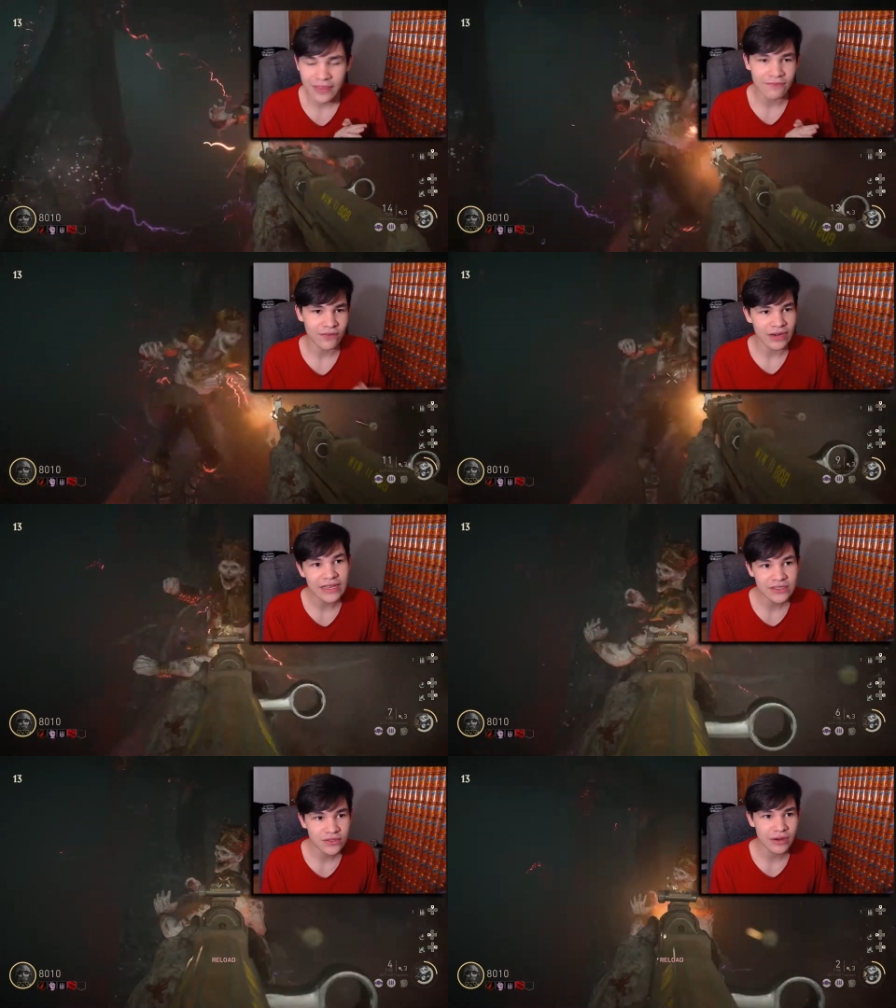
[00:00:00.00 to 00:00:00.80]
Then for
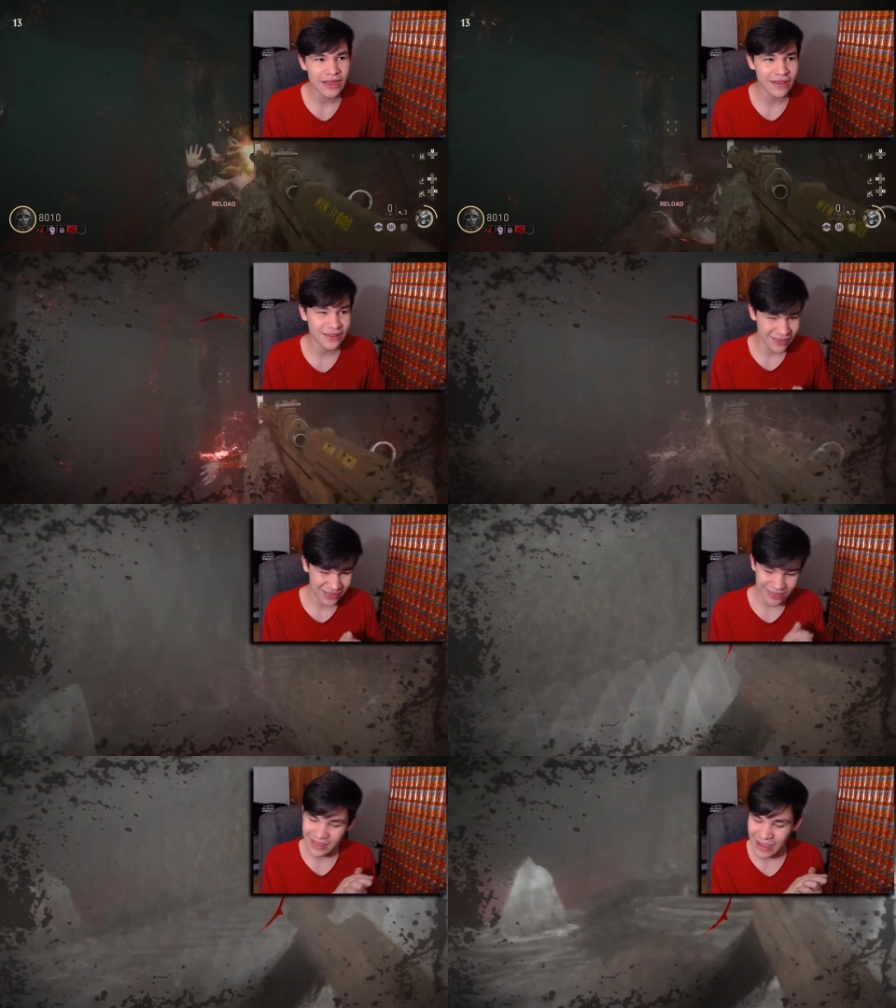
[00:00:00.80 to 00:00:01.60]
Easter eggs,
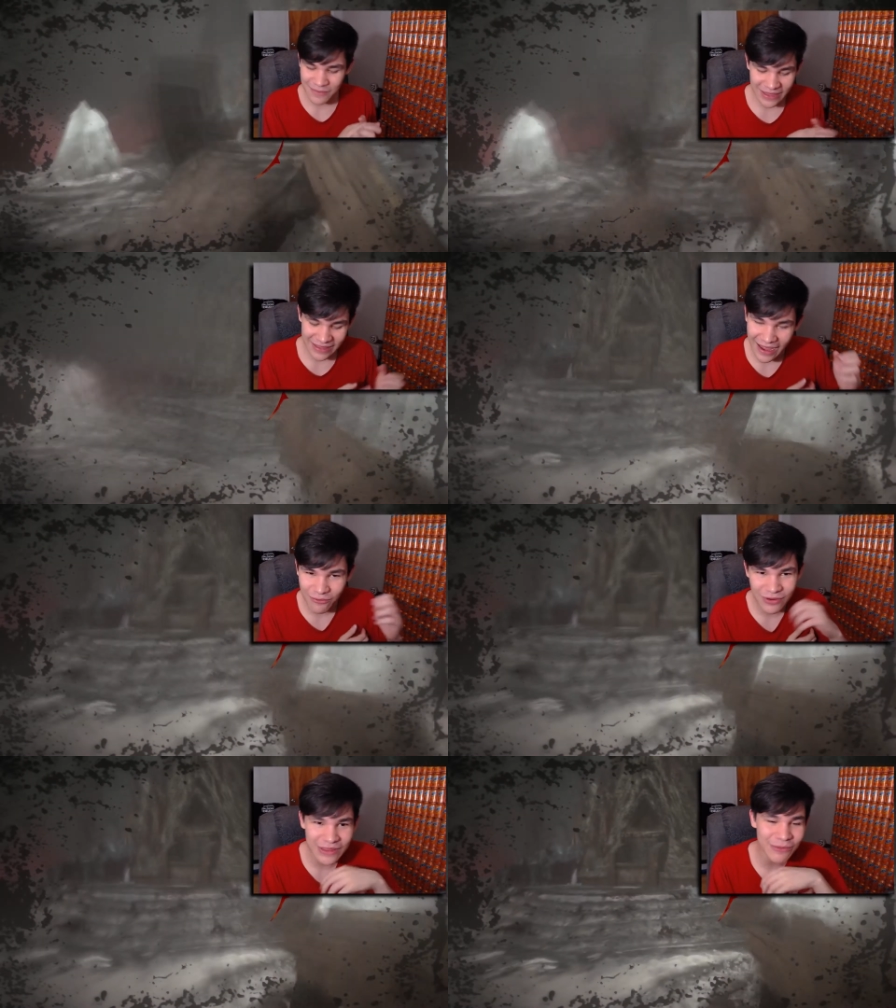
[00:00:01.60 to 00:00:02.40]
I mean, I
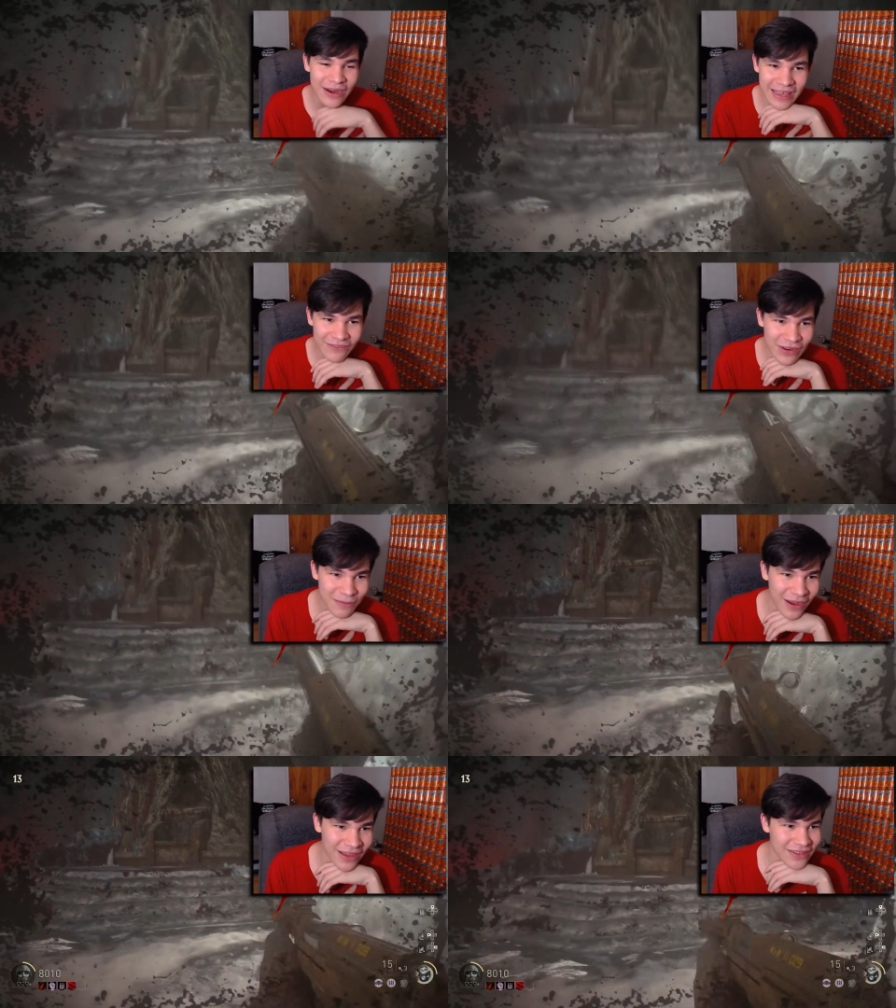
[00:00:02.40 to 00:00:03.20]
really want to give it
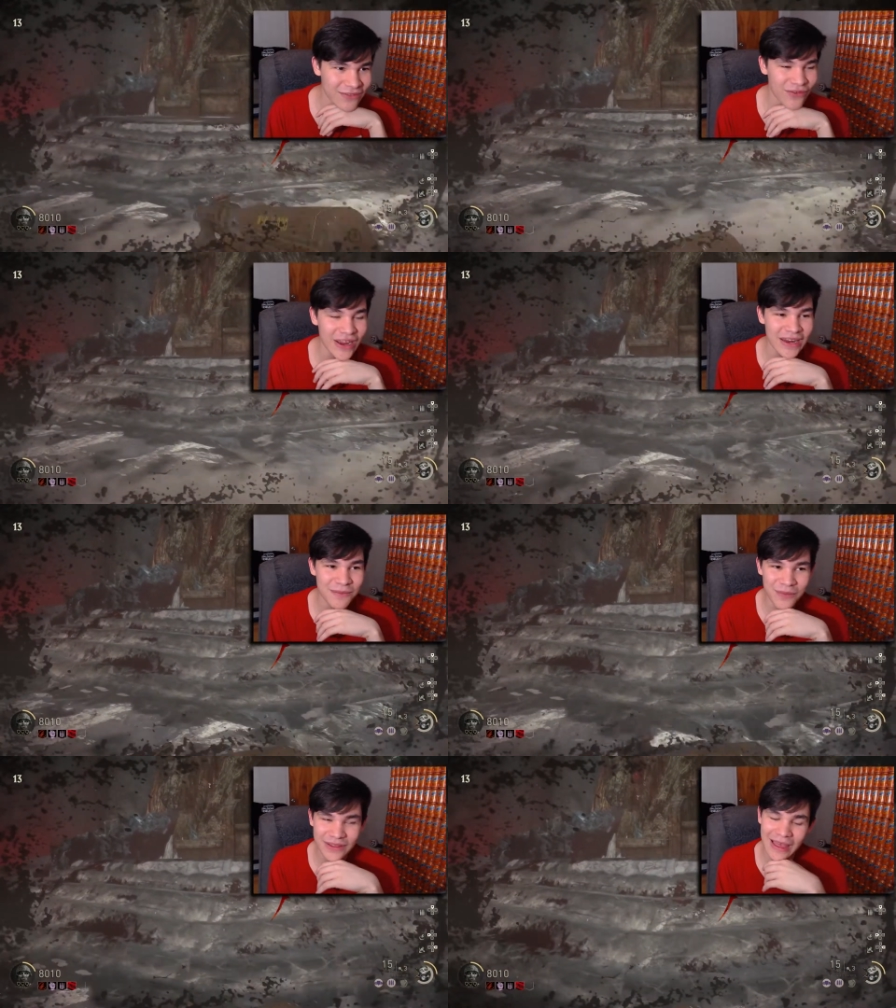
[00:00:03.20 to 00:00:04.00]
a positive
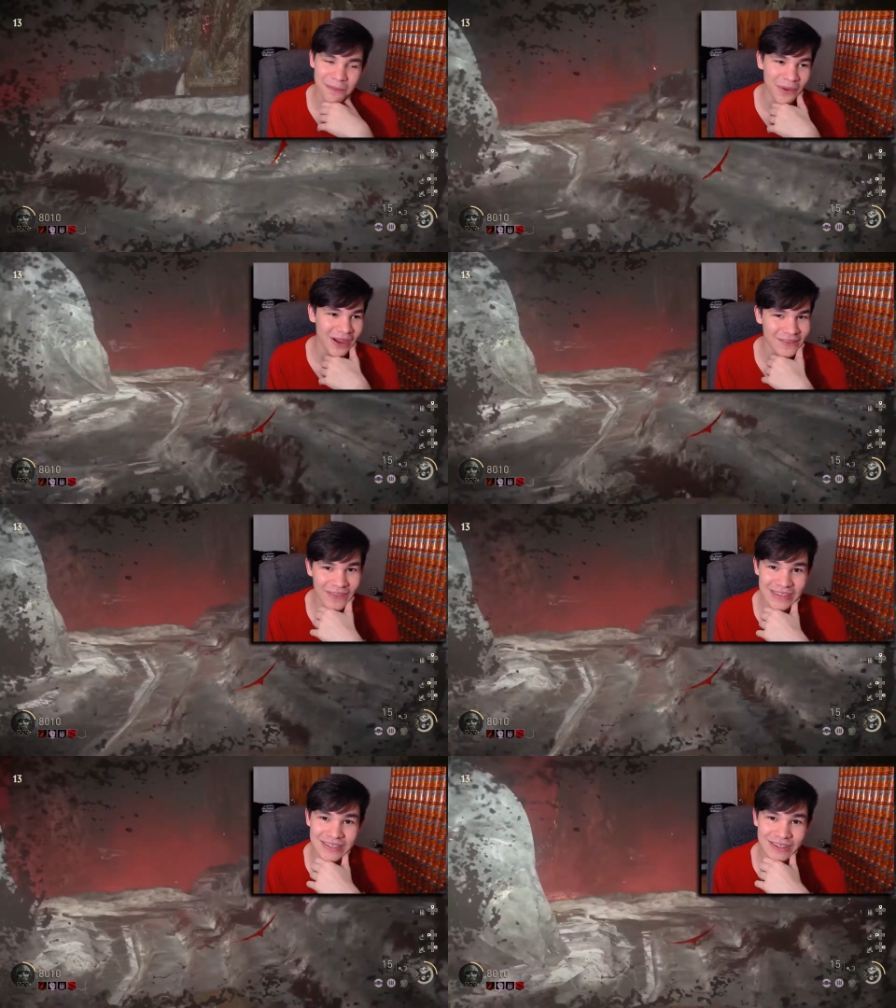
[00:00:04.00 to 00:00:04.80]
rating, but that boss fight